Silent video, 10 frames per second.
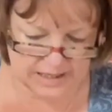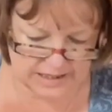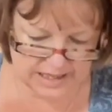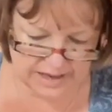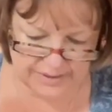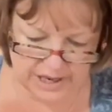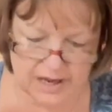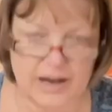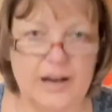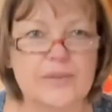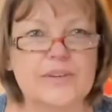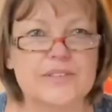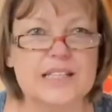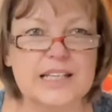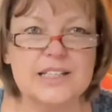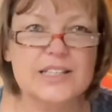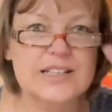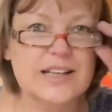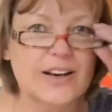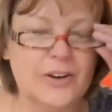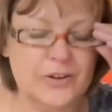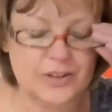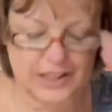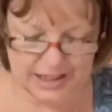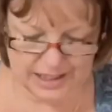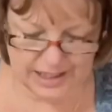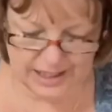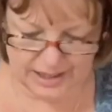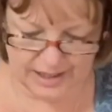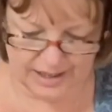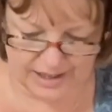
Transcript: So there we are, we've stitched along the